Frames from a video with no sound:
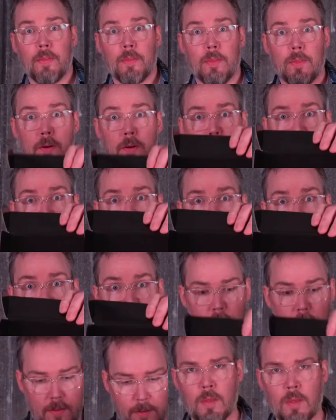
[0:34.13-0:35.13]

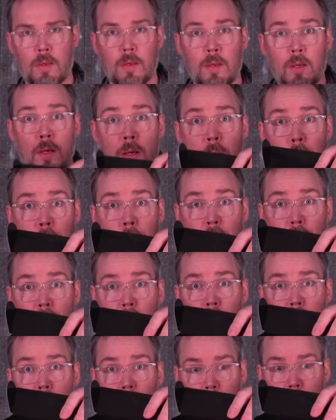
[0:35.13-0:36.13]
turquoise,
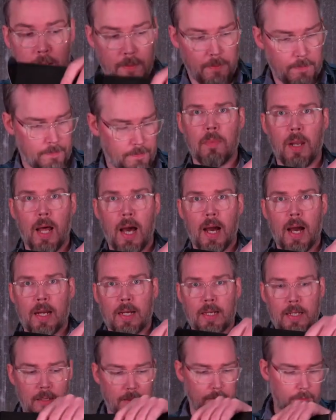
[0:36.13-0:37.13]
pink,
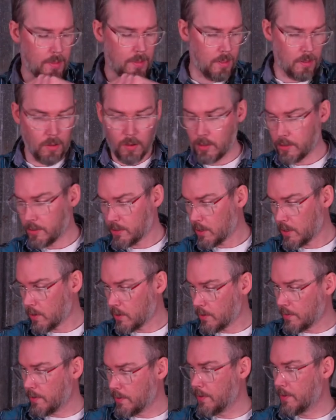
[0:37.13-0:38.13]
black.
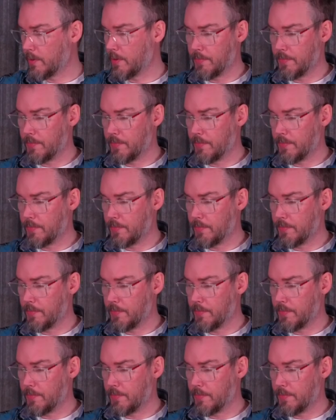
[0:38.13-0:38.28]
Also,